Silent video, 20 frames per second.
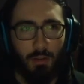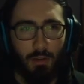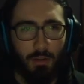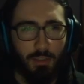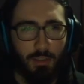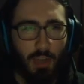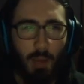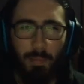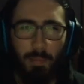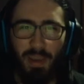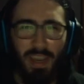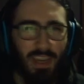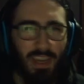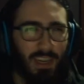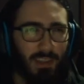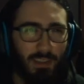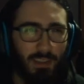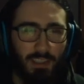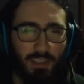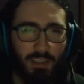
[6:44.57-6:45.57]
top eight
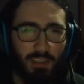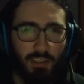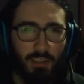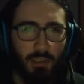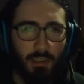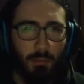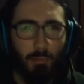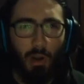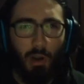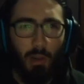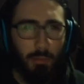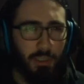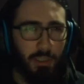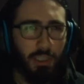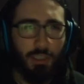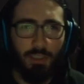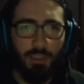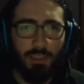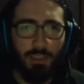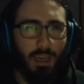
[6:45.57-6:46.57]
at least, probably
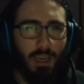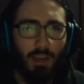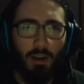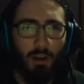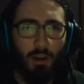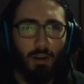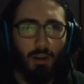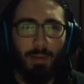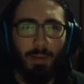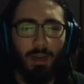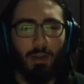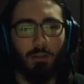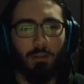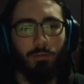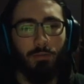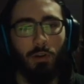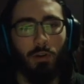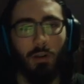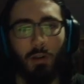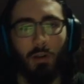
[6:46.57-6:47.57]
should just get automatic
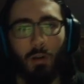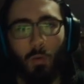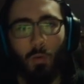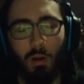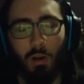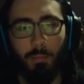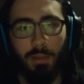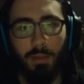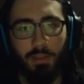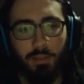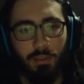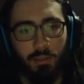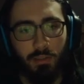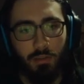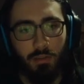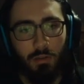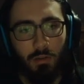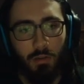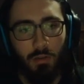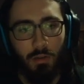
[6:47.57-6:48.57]
voting requirements.
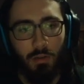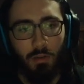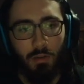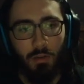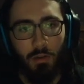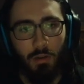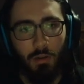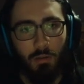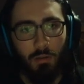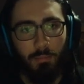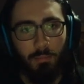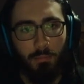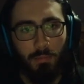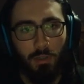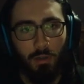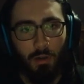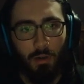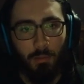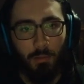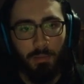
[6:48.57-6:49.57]
Um,
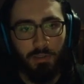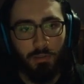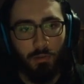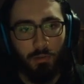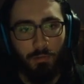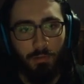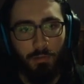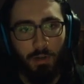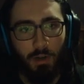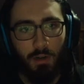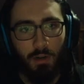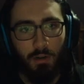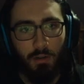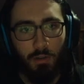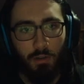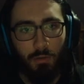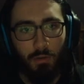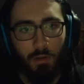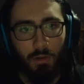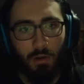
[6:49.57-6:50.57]
you're not Mystical Fire.
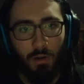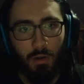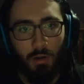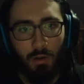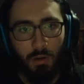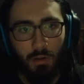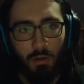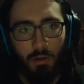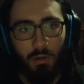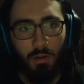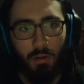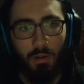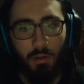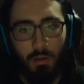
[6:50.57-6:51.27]
You are. Huh.